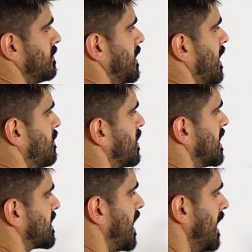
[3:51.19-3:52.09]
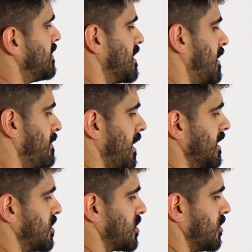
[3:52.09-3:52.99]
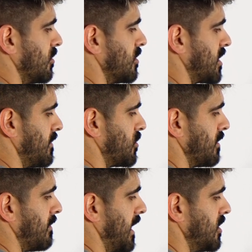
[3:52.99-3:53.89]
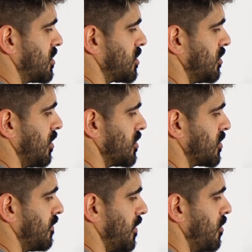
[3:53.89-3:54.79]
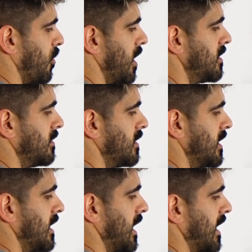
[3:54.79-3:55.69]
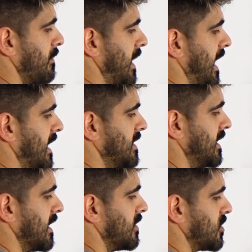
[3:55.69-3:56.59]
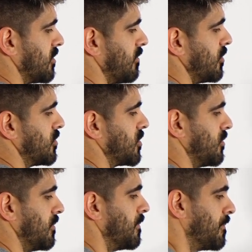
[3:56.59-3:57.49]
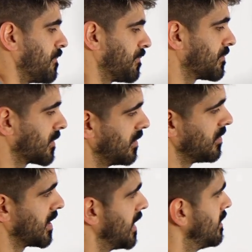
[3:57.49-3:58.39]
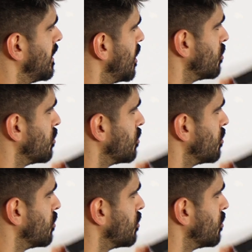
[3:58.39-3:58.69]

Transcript: Yeah, I'm gonna times it by minus 2. So I'm doing minus 2 lots of row 1, and I'm adding it to row 2, okay?